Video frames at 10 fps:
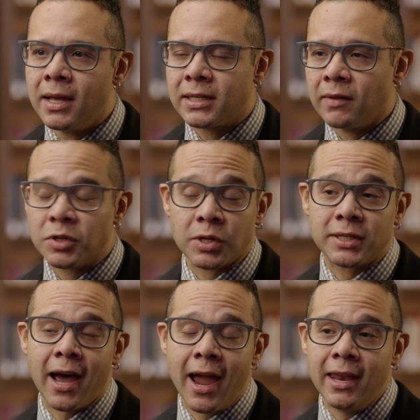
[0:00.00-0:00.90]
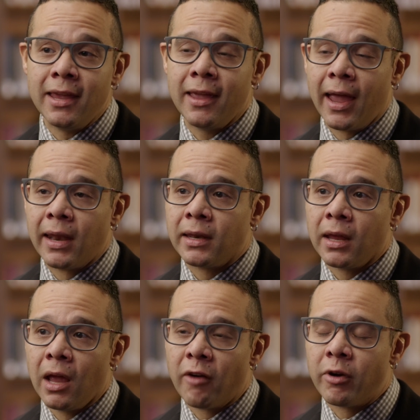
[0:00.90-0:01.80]
civil society, and
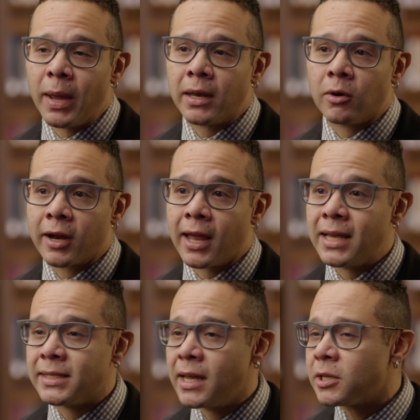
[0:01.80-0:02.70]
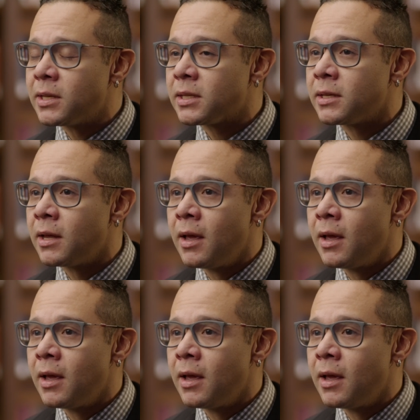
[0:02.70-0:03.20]
government organizations.